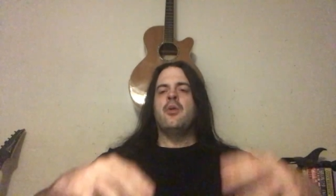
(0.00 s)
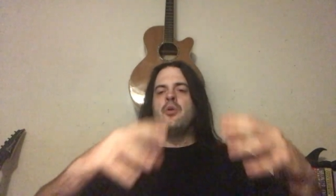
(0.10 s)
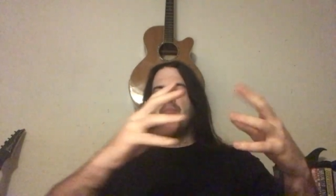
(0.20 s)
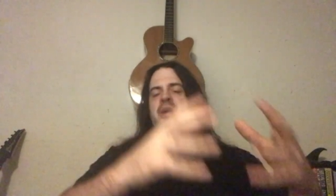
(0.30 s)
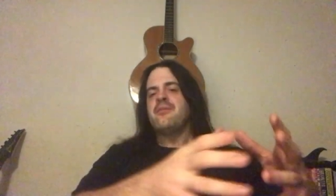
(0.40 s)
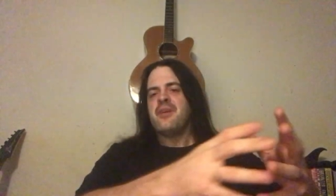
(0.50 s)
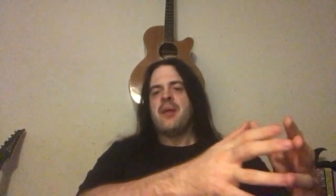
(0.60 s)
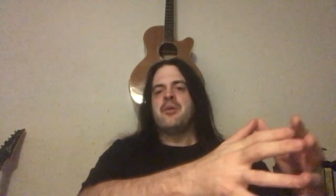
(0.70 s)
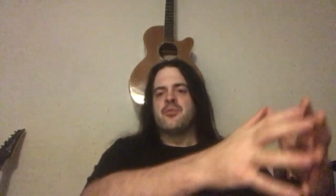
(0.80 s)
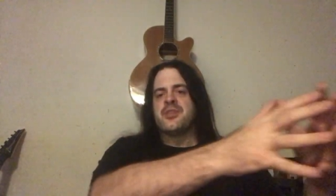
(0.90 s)
Well, pig
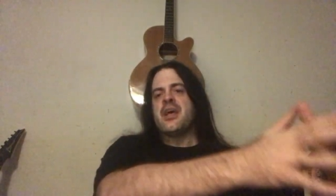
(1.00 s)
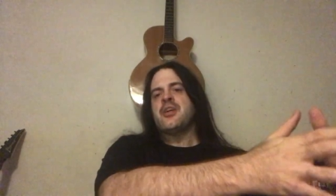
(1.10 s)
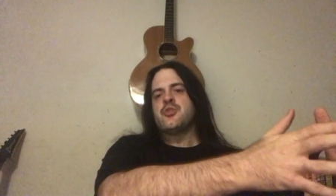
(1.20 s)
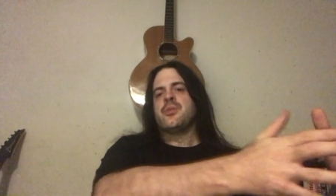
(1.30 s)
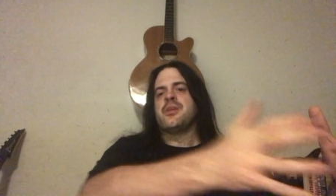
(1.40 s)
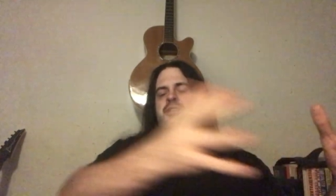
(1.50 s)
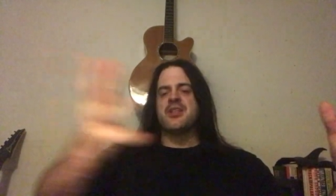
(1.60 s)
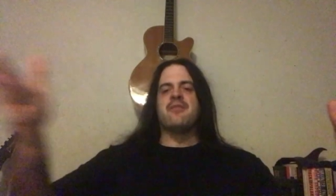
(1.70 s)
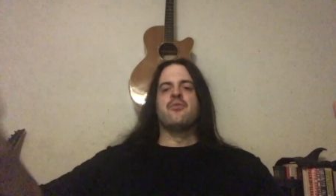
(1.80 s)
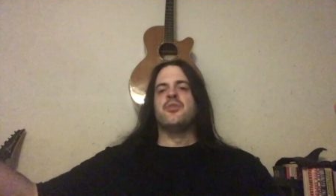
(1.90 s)
vomit was actually
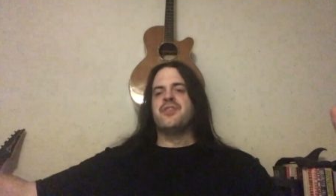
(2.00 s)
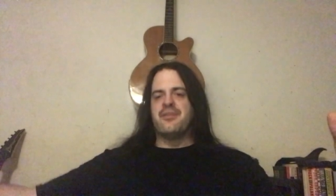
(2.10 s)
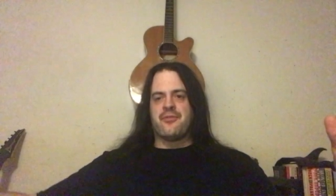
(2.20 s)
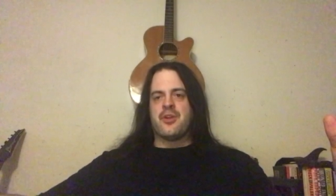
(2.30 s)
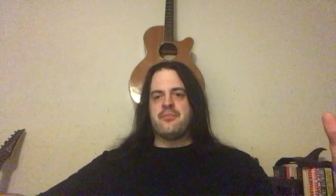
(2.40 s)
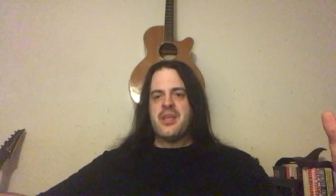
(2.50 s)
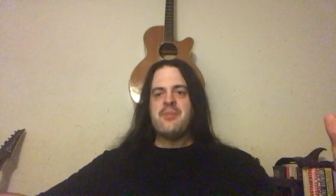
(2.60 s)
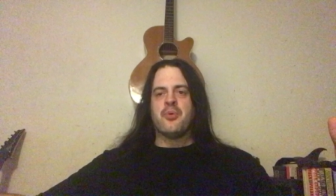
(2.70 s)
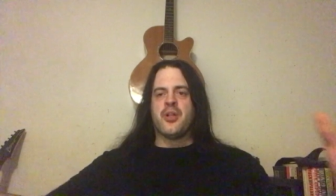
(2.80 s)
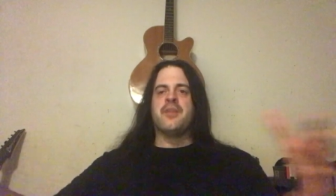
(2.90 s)
several different
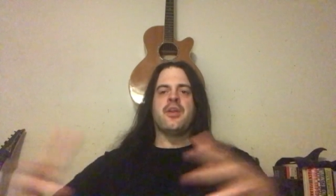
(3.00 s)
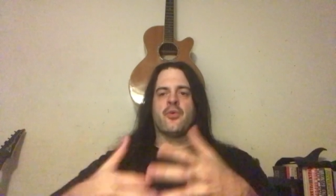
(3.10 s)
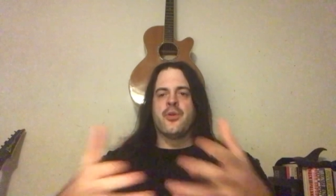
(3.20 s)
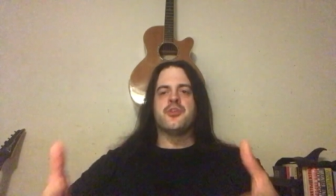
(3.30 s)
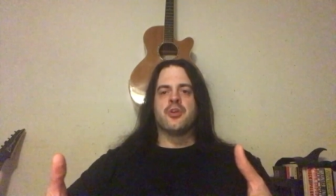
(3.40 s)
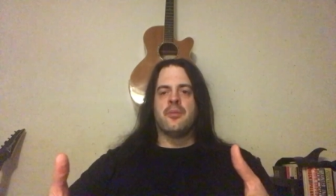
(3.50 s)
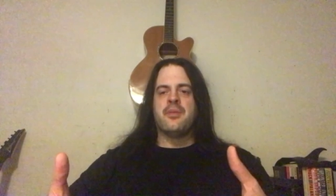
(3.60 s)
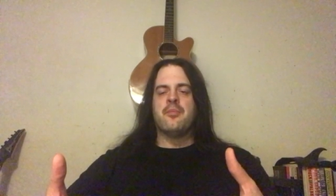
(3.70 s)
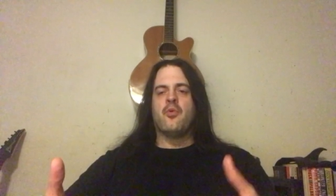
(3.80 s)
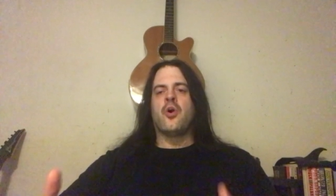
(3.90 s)
people in the original
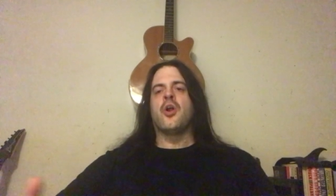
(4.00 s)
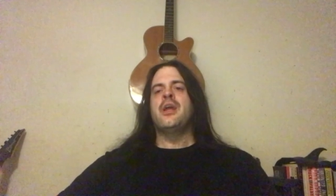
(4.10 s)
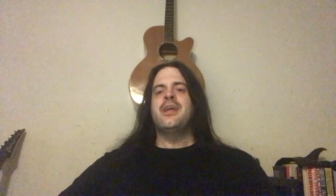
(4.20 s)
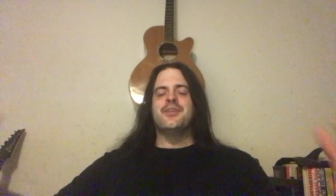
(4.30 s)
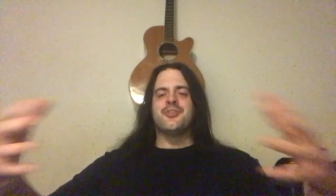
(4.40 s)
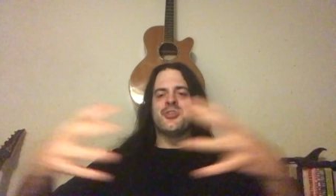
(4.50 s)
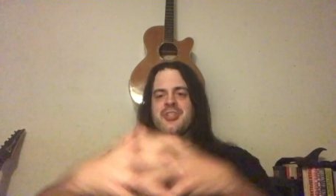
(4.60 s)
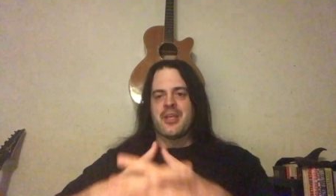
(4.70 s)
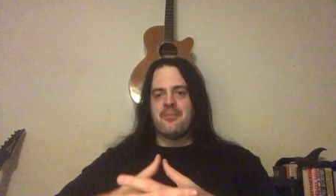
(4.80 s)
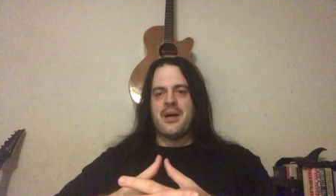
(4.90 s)
memoir. It's just
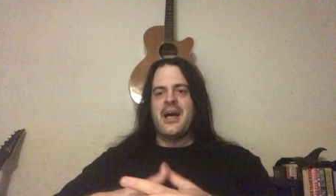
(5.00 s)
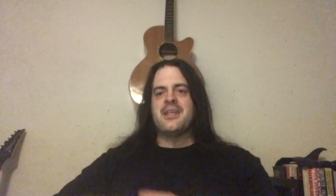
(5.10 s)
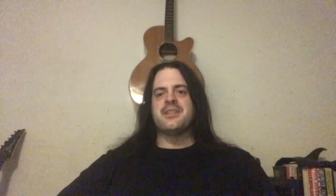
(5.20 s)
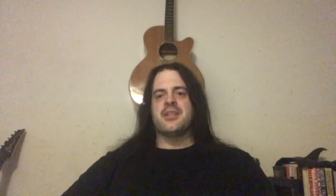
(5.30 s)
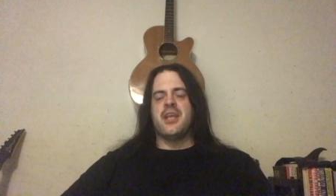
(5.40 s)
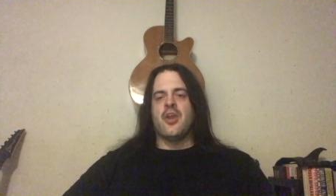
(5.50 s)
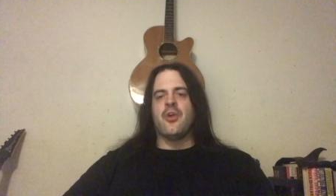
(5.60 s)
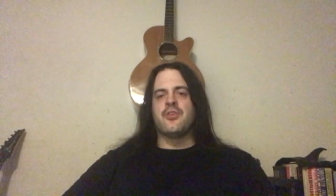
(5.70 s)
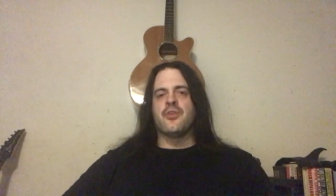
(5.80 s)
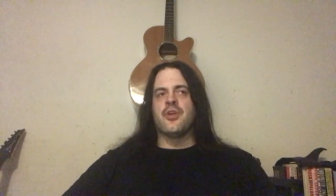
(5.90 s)
a composite
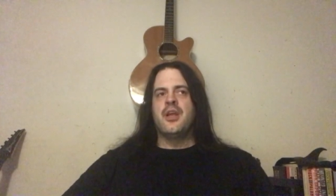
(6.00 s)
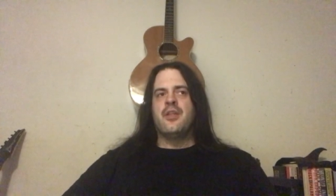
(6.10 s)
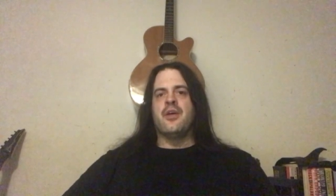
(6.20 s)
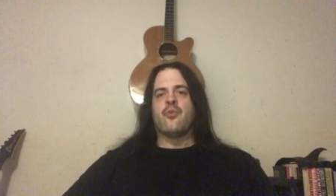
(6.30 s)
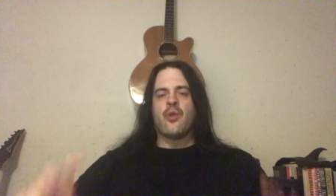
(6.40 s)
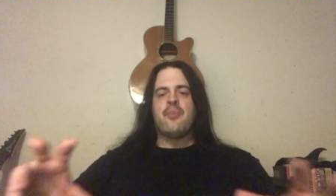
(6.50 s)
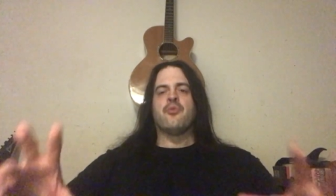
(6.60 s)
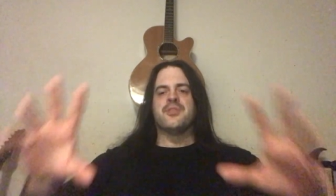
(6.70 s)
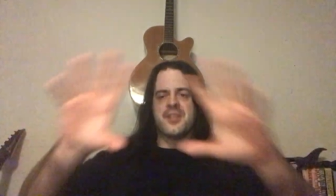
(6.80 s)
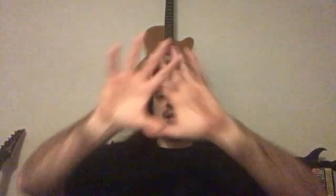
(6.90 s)
character that
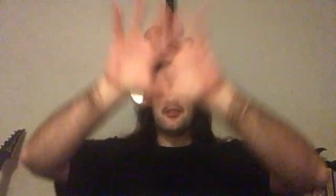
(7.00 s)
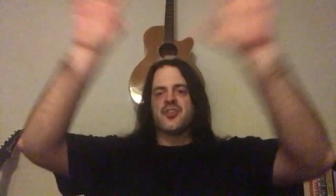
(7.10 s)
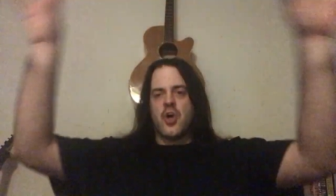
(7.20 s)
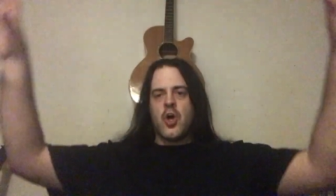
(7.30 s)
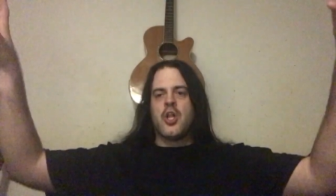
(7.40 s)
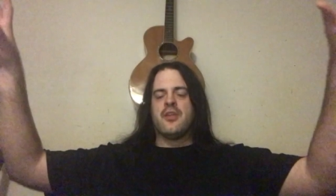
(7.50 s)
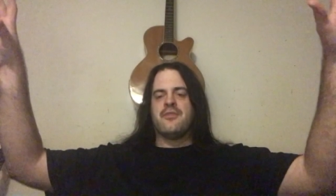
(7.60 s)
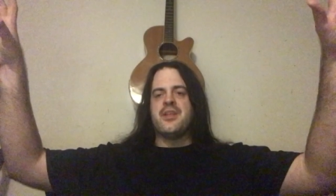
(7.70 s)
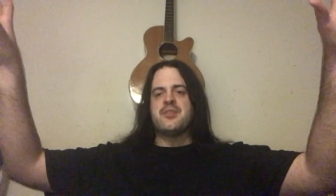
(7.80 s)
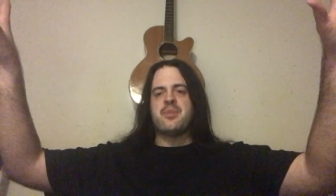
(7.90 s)
represents all of
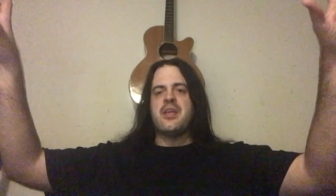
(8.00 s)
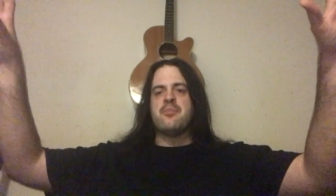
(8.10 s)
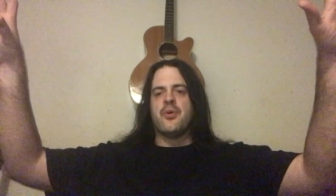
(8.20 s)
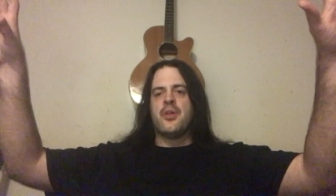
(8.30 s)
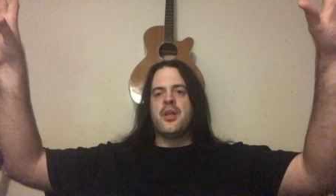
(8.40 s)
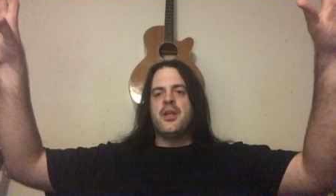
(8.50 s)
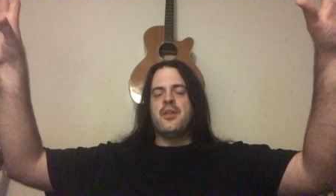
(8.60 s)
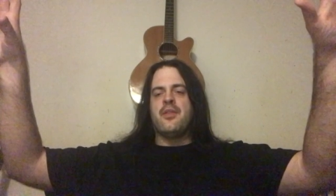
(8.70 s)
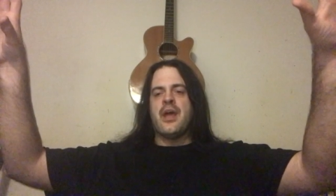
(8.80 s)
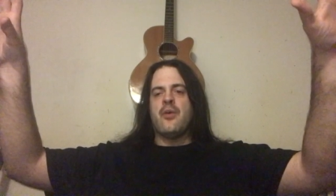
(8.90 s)
these people
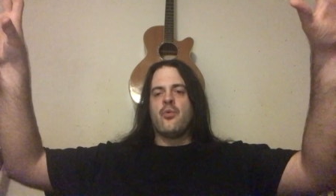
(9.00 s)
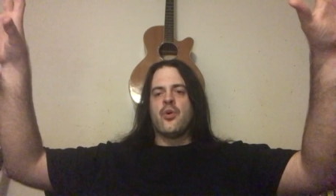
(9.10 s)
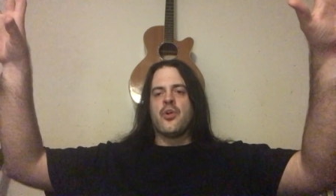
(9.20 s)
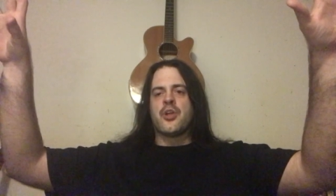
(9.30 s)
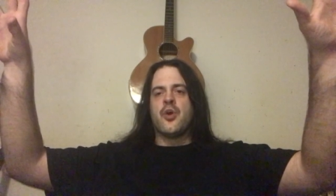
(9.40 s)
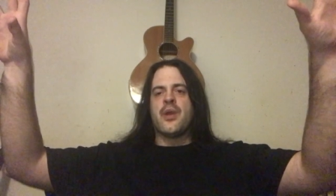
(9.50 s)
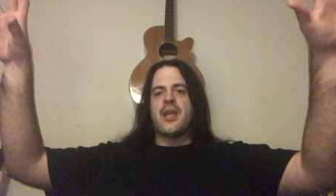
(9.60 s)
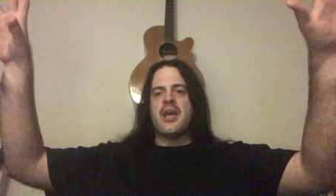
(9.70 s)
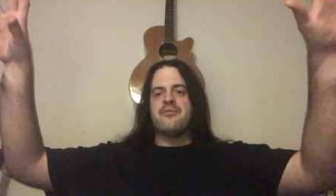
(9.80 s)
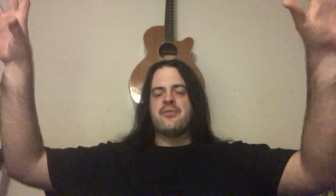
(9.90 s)
that were going
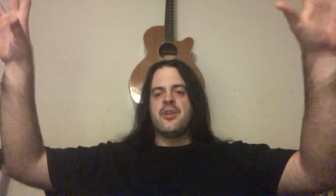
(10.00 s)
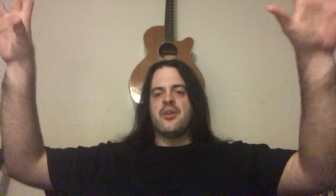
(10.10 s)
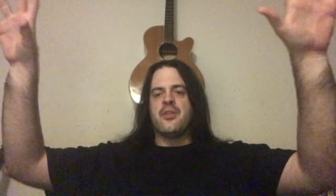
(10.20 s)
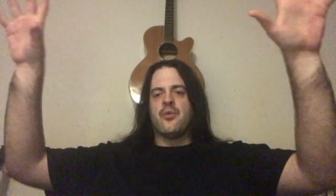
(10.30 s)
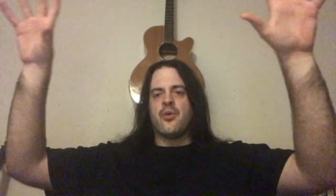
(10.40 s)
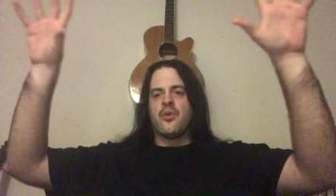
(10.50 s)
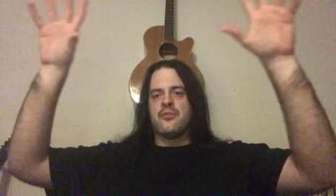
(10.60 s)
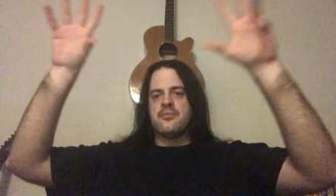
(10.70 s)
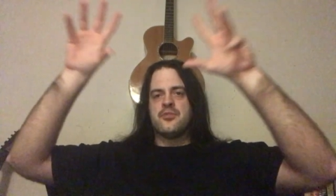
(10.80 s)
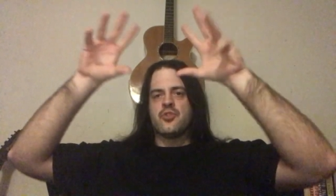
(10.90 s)
after, you know, that were
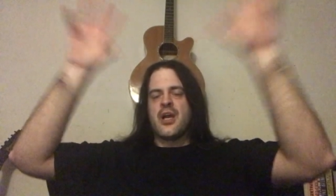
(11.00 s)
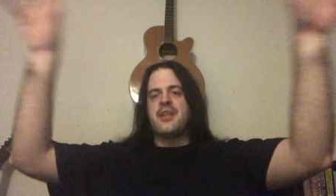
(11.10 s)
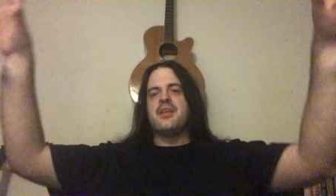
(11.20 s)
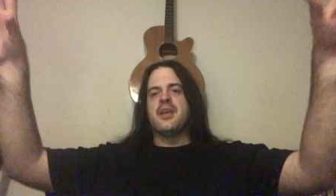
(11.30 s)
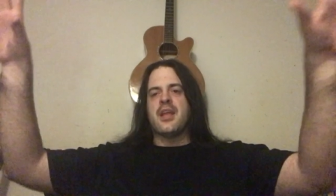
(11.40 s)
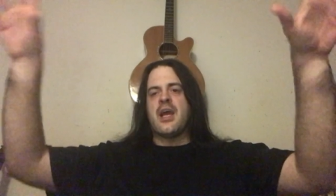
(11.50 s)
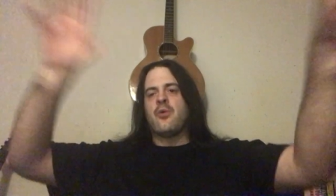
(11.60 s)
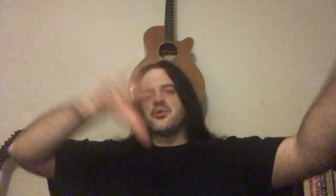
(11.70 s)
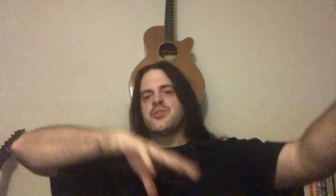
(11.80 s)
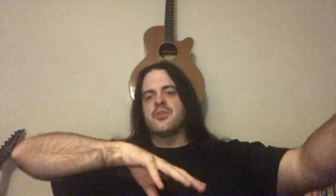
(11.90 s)
trying to get
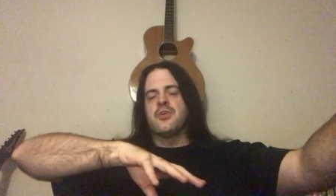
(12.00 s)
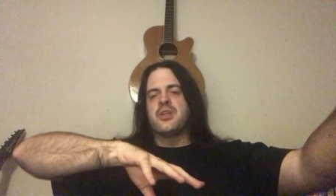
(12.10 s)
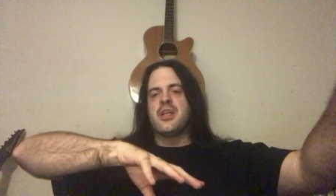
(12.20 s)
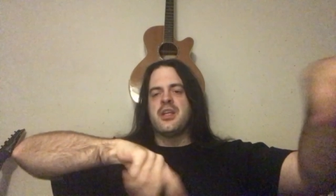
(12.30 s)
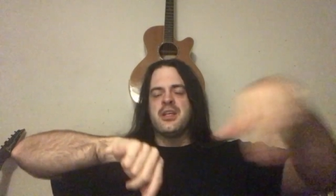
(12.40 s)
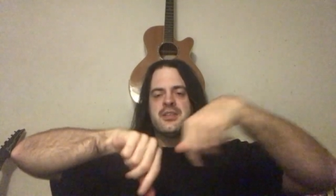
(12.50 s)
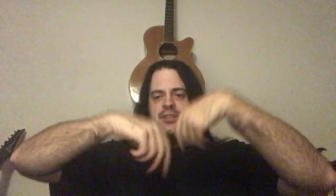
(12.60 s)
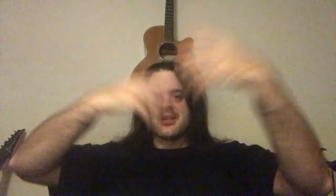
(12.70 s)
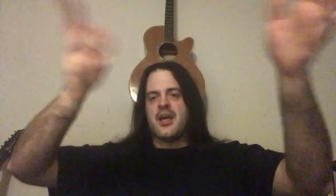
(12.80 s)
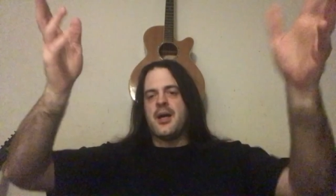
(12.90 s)
Howard Stern to get
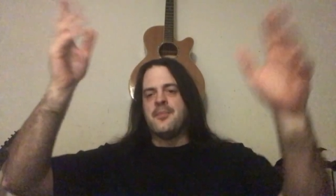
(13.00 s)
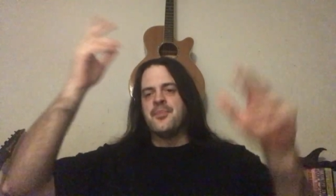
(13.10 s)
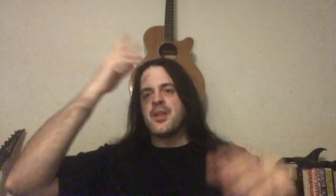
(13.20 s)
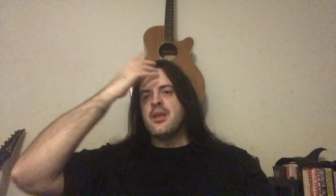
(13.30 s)
his um,